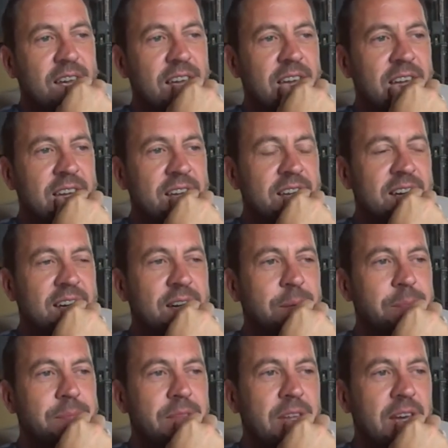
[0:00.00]
and
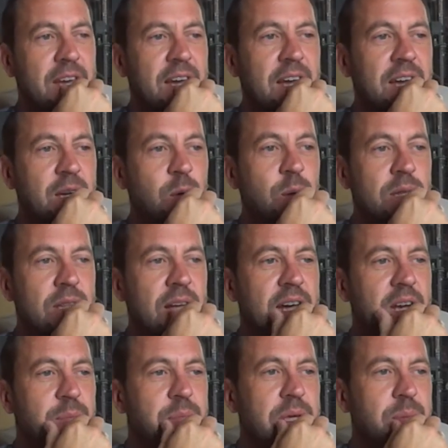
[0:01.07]
um, I know a
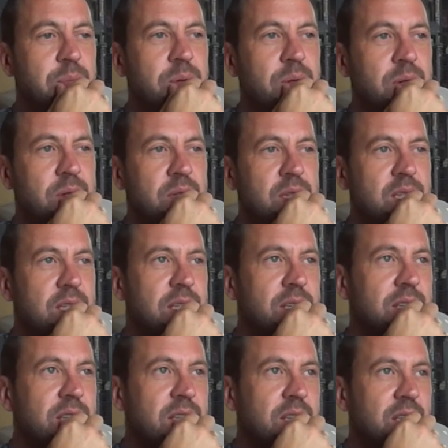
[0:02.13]
lot of people
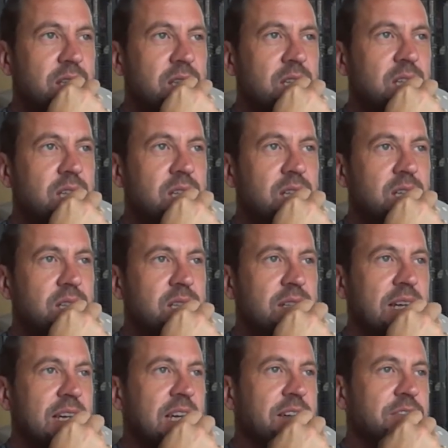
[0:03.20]

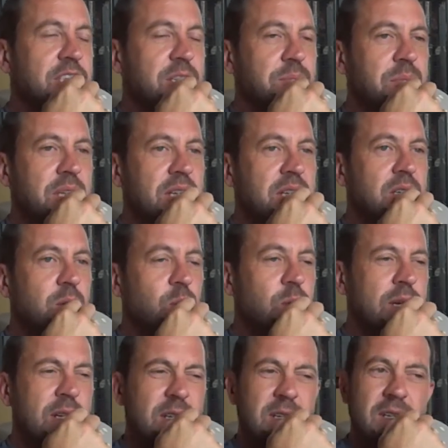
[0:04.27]
like have submitted
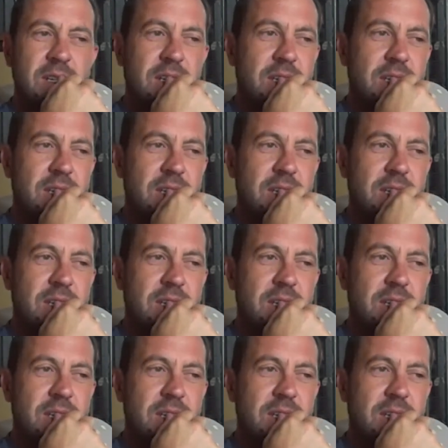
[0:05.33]
well